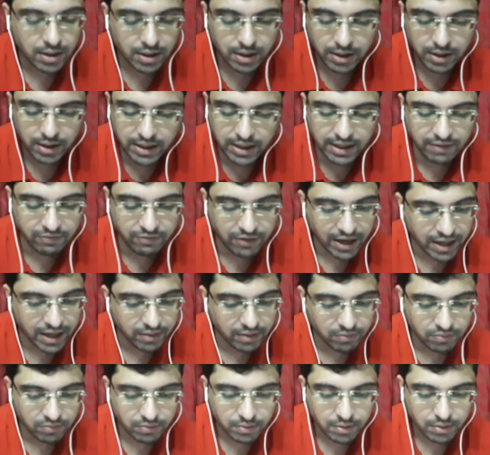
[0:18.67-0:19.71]
d5,
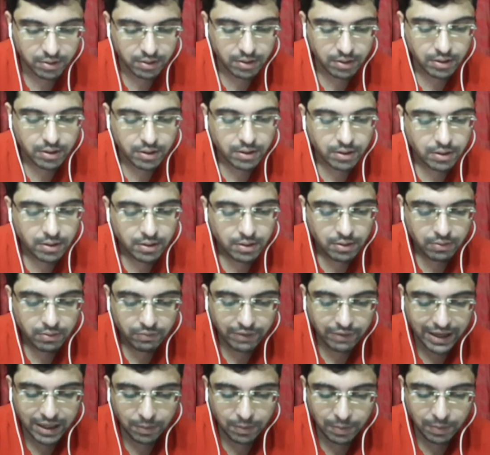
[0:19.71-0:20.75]

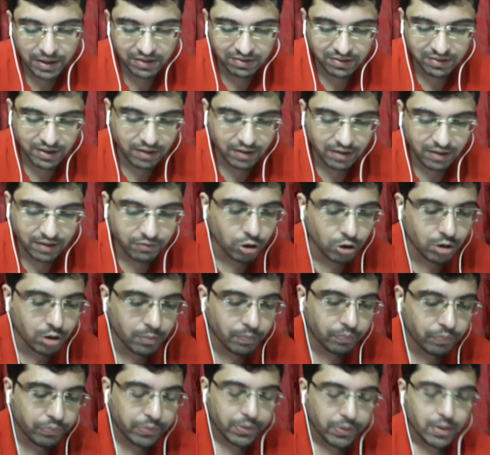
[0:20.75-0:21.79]
white plays c4,
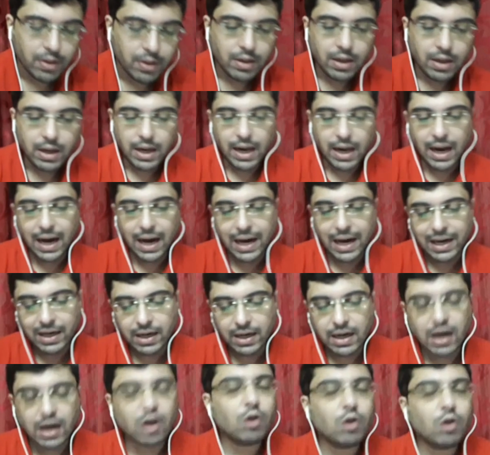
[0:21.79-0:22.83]
and
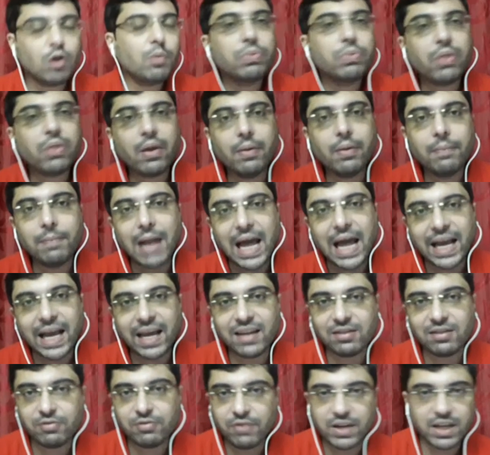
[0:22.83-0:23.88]
now black
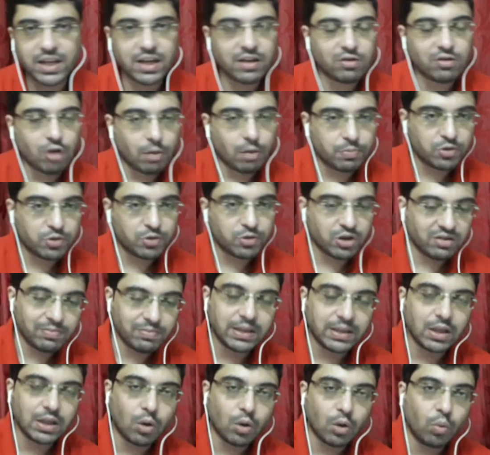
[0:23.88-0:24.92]
has various options,
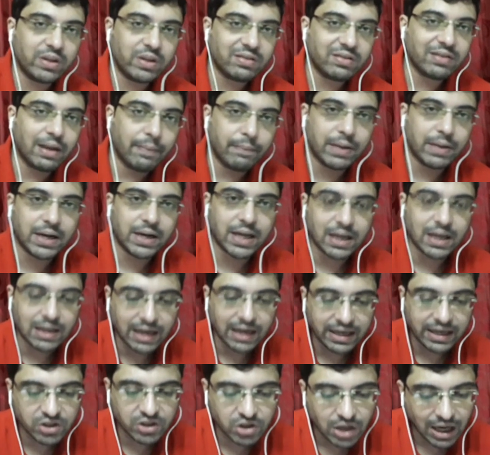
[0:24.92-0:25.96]
but the Queen's Gambit
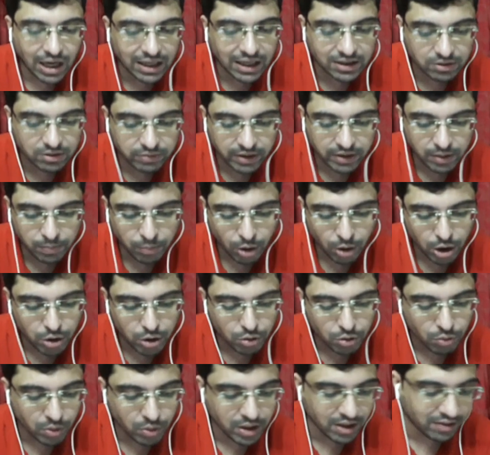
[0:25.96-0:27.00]
Declined starts with pawn
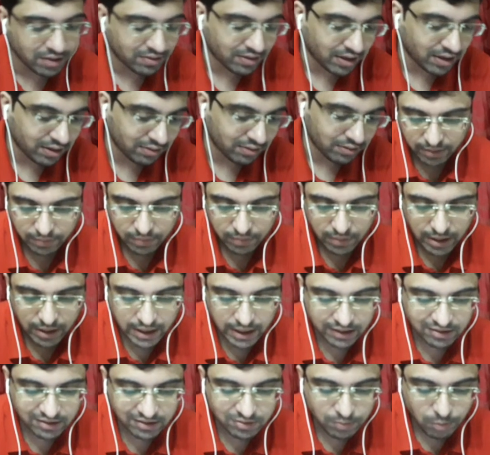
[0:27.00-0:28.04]
to e6.
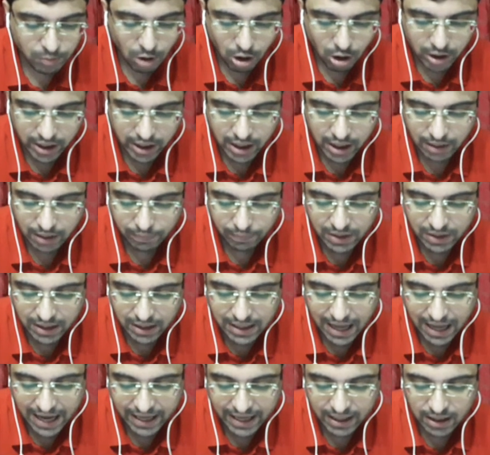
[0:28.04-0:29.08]
It is blocking up the
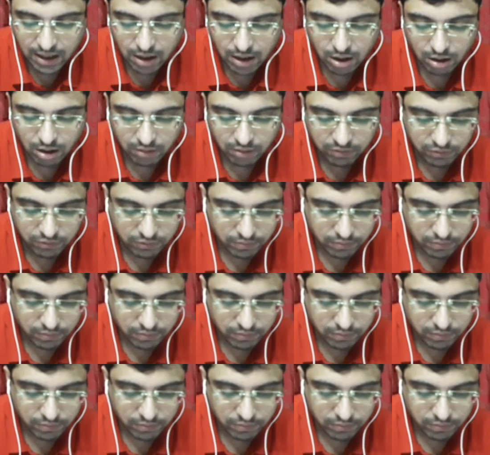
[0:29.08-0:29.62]
diagonal of